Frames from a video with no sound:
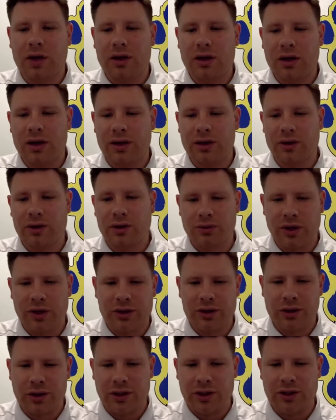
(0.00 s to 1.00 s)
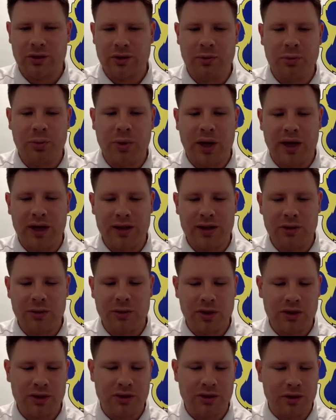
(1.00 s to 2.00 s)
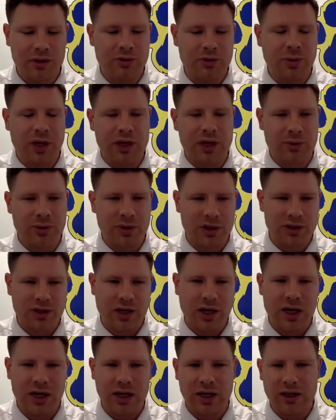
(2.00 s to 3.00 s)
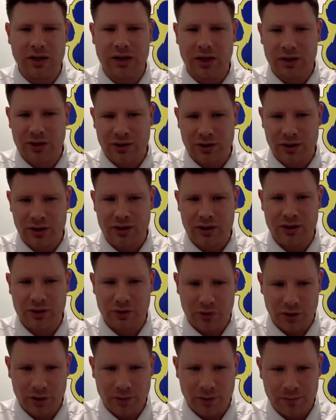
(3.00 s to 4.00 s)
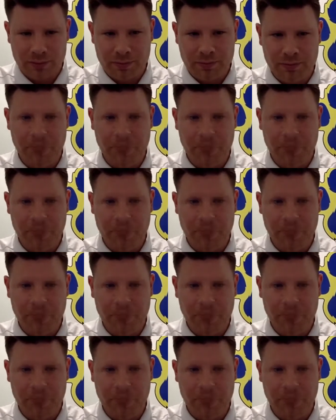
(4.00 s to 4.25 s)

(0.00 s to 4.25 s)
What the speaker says: get those registrations back to me as soon as possible because hockey does start sooner.